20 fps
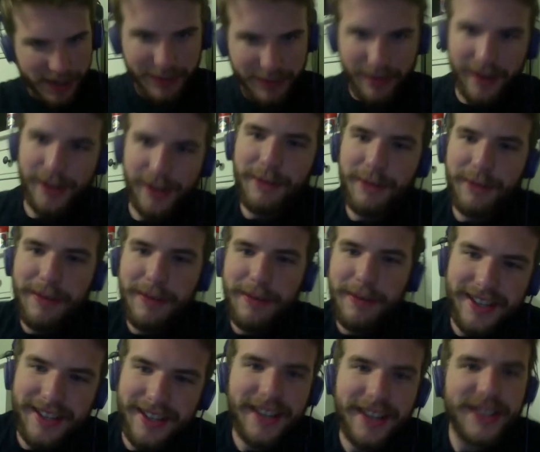Brother
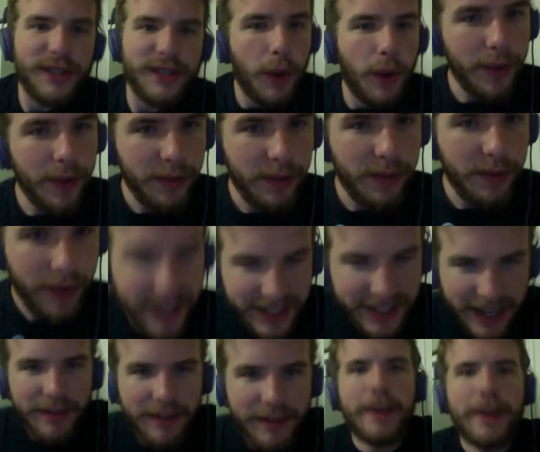Basics, where we break
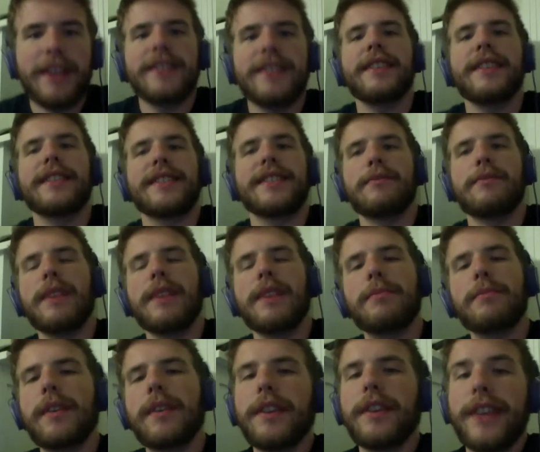down the basics of
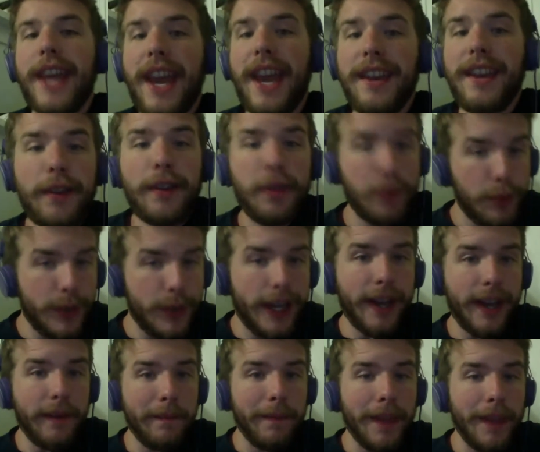Big Brother Canada
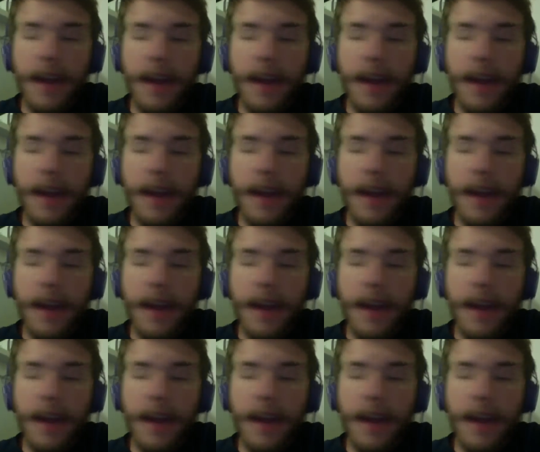3.